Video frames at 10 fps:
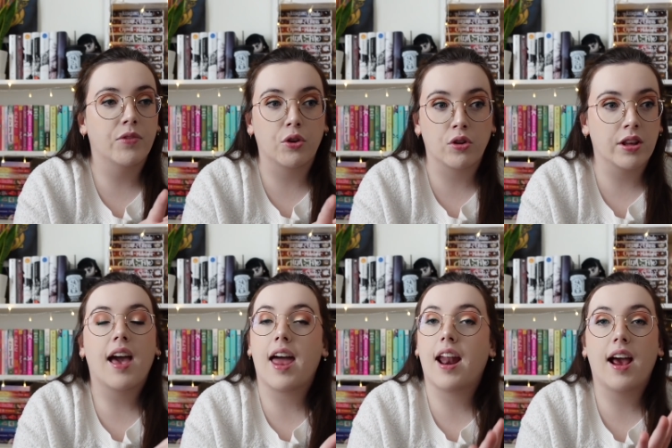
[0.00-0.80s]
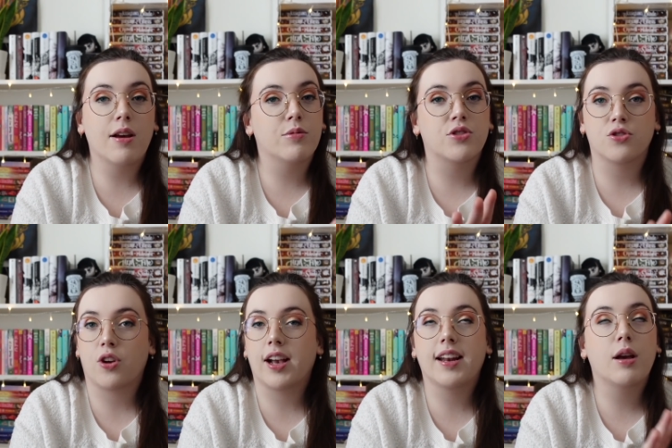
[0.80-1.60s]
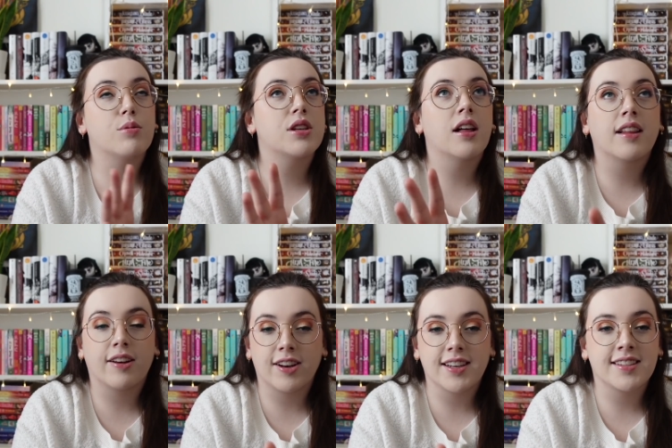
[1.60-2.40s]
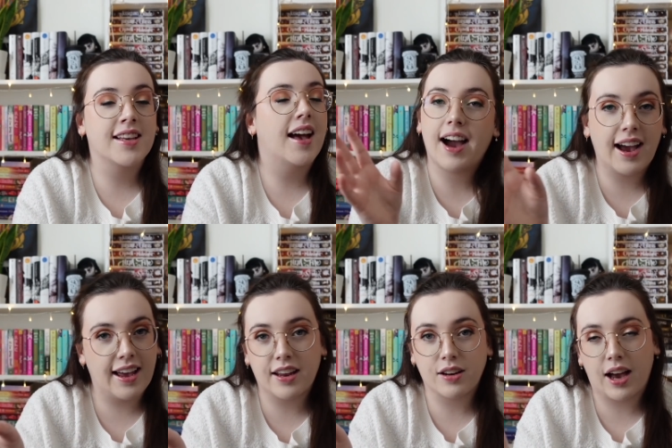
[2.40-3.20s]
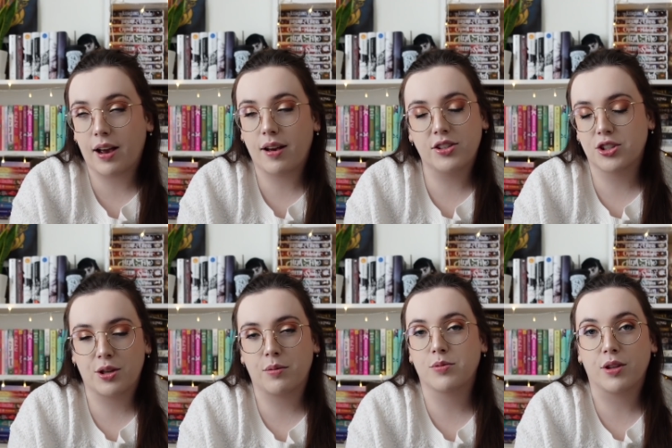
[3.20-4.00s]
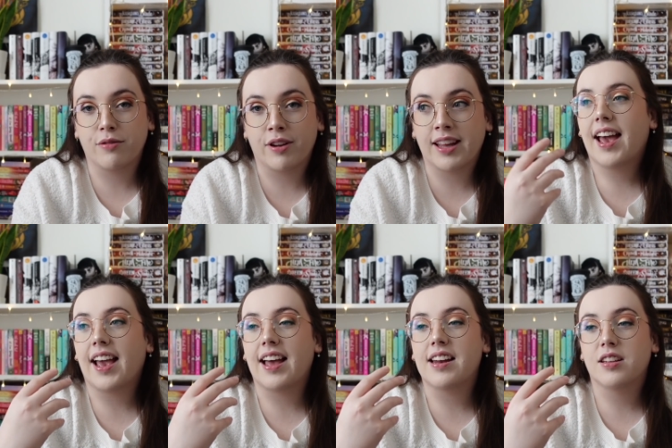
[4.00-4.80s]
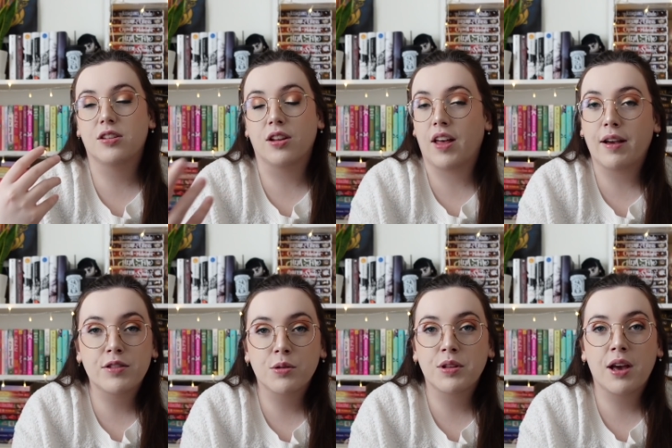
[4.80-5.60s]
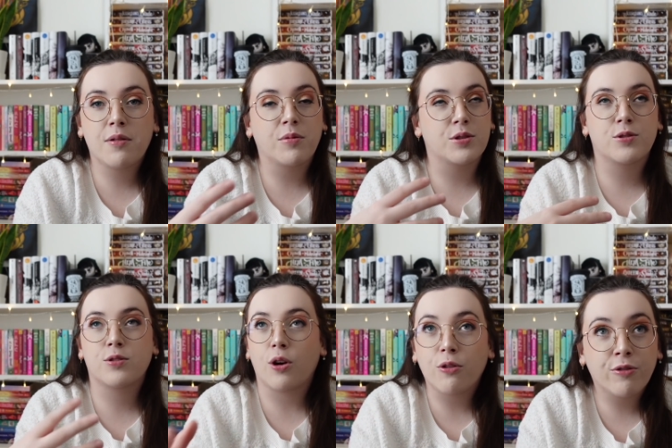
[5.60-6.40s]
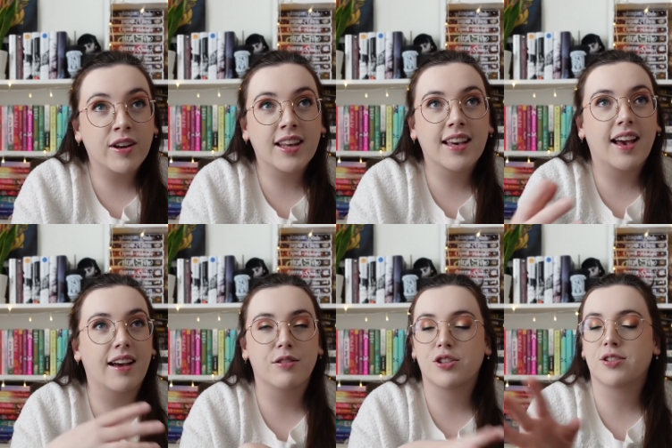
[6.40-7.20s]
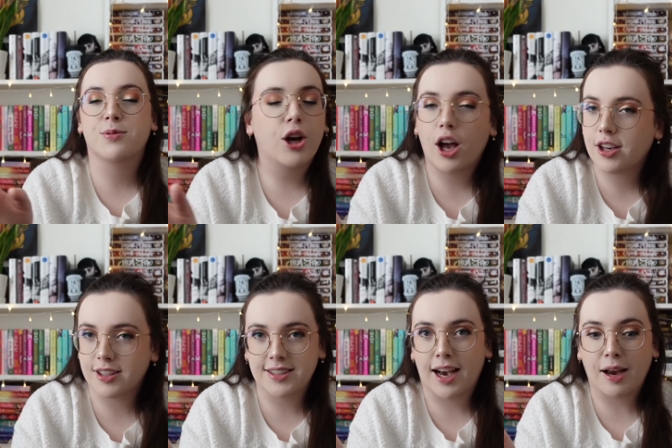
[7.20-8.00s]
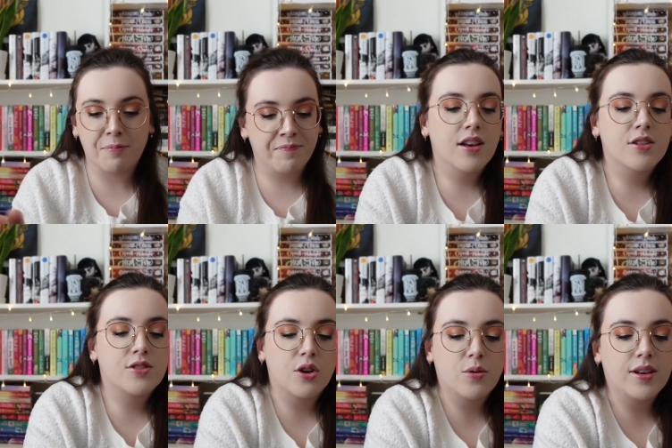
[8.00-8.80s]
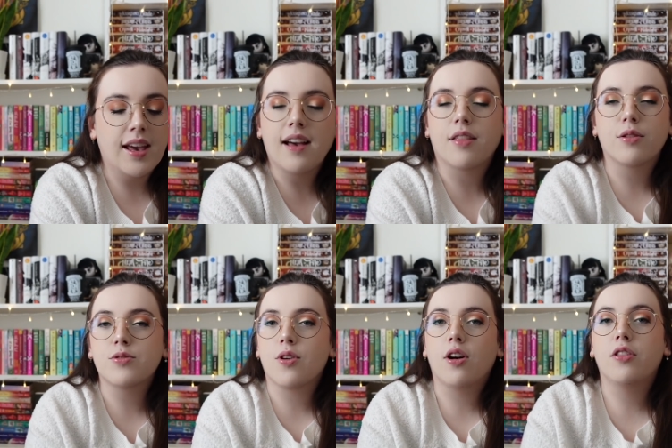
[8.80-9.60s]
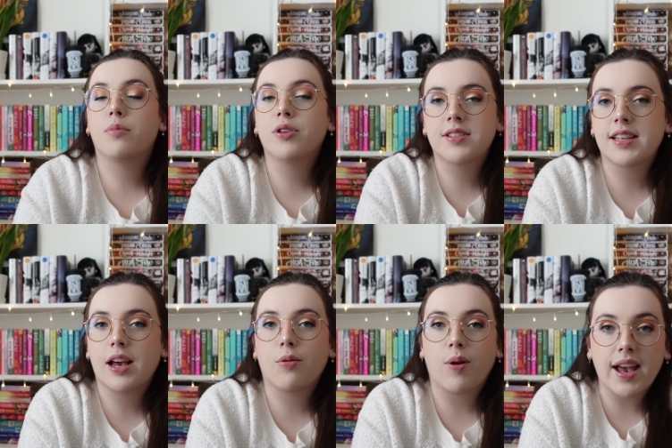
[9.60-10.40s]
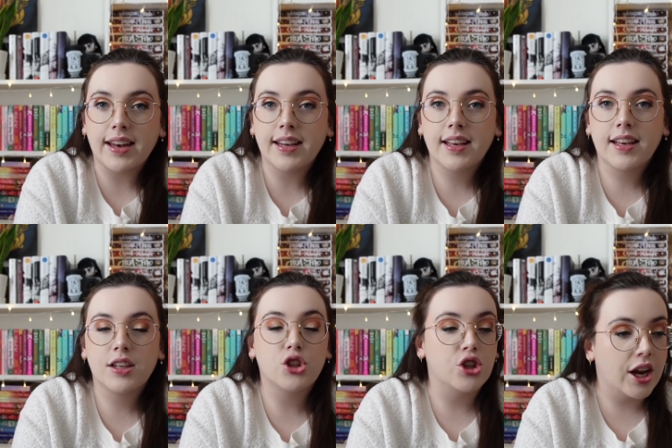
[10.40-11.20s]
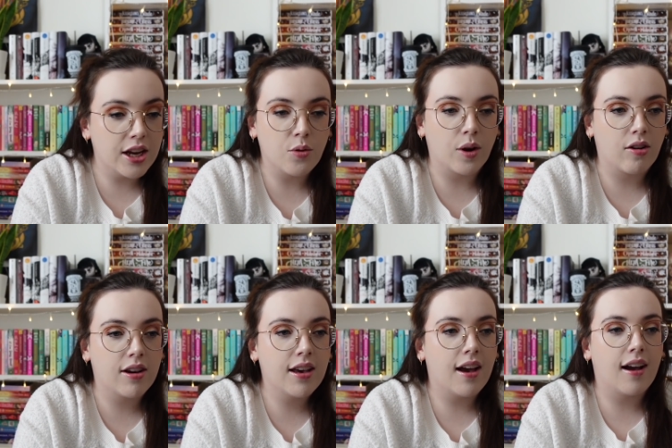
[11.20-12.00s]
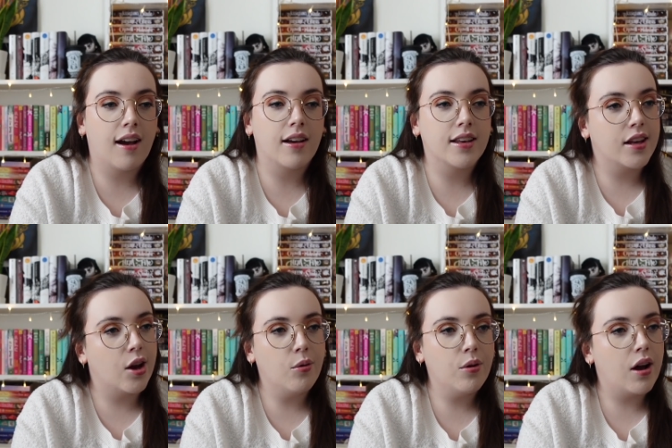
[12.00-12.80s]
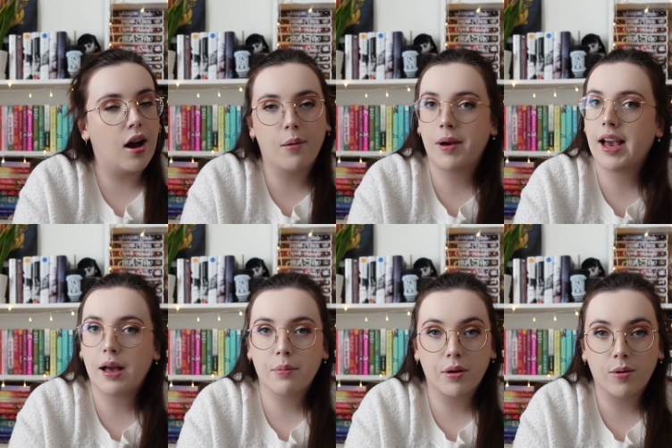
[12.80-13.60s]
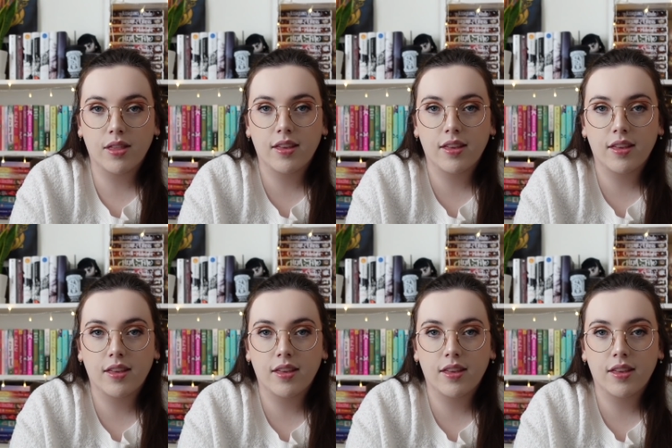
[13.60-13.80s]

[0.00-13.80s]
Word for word: literally. And it was just great. It was hilarious. I had it, I just thought it was really funny. And the live show that was so funny. It was just a good time. So yeah, those are all the books that I read January. Uh, you know, I'm happy with